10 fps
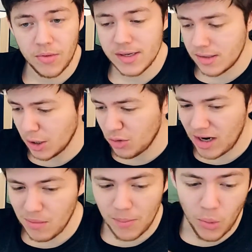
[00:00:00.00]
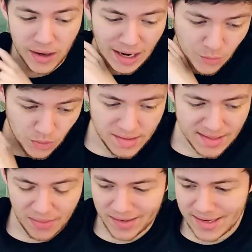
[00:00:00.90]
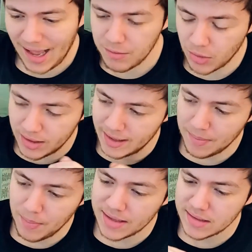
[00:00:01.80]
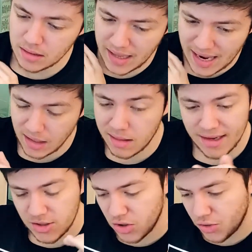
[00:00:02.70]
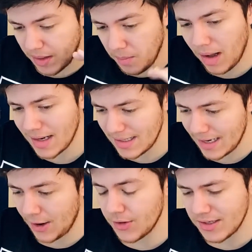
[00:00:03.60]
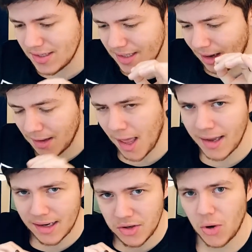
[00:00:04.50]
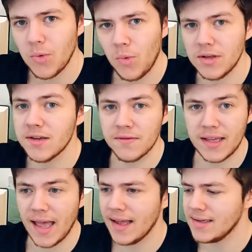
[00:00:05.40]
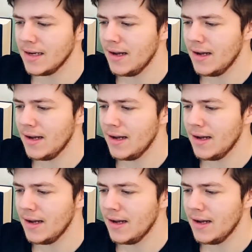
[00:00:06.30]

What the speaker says: This is an incredible point. I run to get the tabs, I run to get a pencil, anything just to try to mark it down because this is a line I don't want to forget.